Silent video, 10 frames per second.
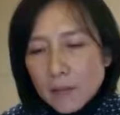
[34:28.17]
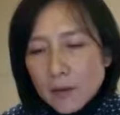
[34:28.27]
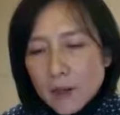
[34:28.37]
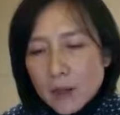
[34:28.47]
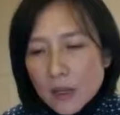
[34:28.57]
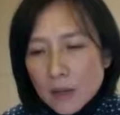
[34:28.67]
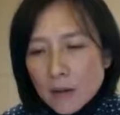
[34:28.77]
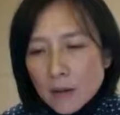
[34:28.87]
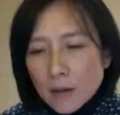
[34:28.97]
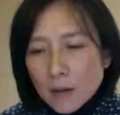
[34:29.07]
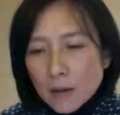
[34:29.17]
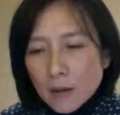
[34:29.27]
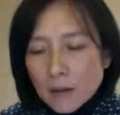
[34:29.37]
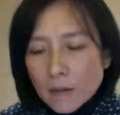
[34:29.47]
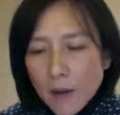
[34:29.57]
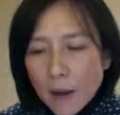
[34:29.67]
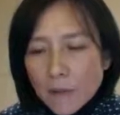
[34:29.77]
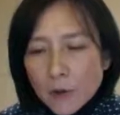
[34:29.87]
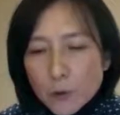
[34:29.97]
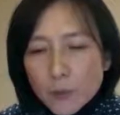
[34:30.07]
they're in
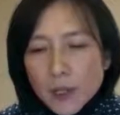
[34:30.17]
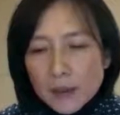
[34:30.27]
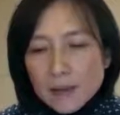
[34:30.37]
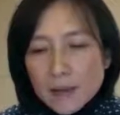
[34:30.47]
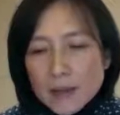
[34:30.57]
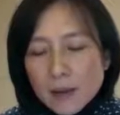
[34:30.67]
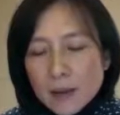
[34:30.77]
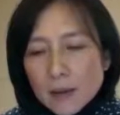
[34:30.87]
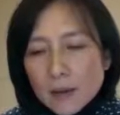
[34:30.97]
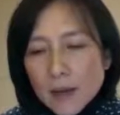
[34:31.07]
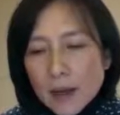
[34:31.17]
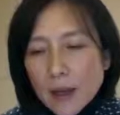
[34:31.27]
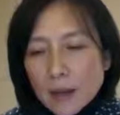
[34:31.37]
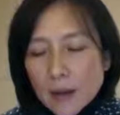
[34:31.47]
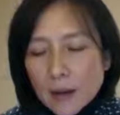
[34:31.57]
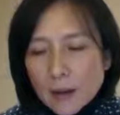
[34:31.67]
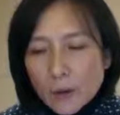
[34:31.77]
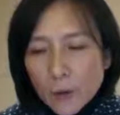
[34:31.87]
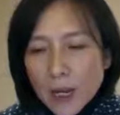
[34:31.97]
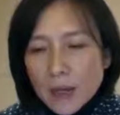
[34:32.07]
5 groupings and
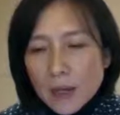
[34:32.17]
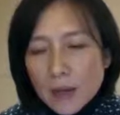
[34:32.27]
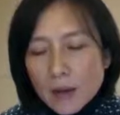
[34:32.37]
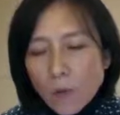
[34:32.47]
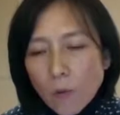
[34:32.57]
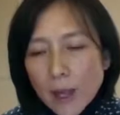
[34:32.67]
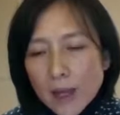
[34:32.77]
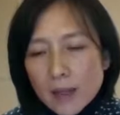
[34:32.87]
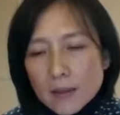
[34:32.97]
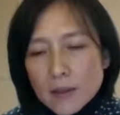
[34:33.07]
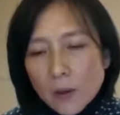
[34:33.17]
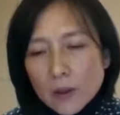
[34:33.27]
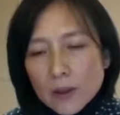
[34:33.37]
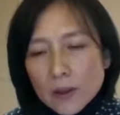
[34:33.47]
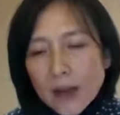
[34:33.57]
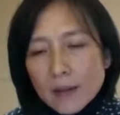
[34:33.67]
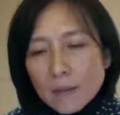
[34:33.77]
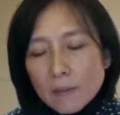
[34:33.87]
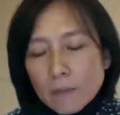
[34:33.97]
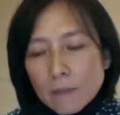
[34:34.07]
graded in a way so they're like
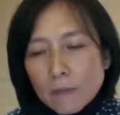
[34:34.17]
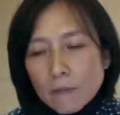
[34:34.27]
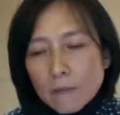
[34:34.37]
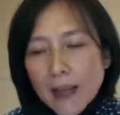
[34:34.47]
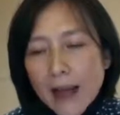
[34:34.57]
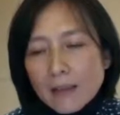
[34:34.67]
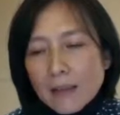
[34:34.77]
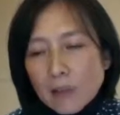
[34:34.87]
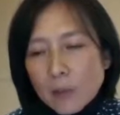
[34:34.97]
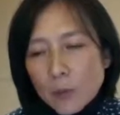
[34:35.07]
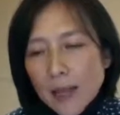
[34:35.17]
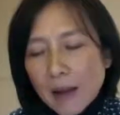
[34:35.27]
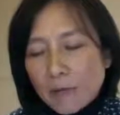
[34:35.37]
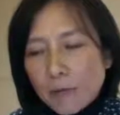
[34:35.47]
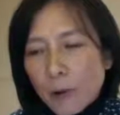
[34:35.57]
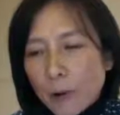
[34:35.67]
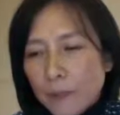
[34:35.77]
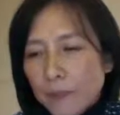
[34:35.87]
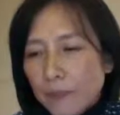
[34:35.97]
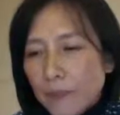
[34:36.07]
flat little
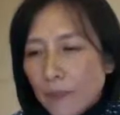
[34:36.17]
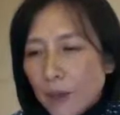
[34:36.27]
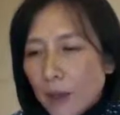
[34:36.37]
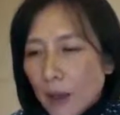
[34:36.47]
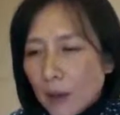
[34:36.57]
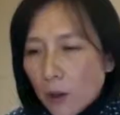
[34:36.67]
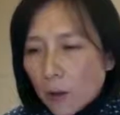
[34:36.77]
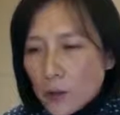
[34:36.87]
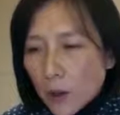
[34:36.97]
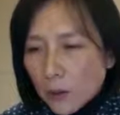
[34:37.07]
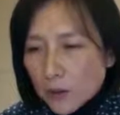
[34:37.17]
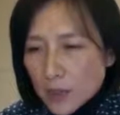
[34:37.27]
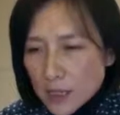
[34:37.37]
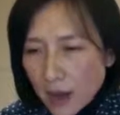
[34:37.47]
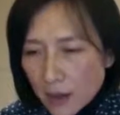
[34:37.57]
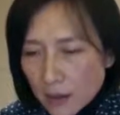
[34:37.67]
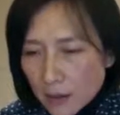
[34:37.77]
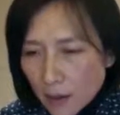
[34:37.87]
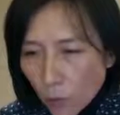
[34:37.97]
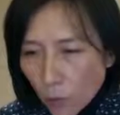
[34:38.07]
platform, and also
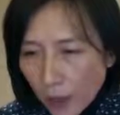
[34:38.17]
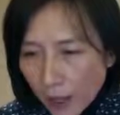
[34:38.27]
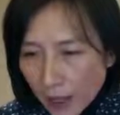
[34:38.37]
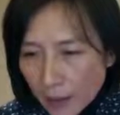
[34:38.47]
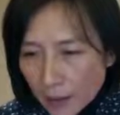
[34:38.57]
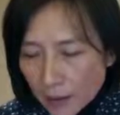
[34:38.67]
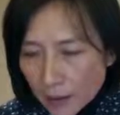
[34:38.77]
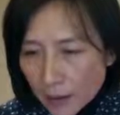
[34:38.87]
designed a way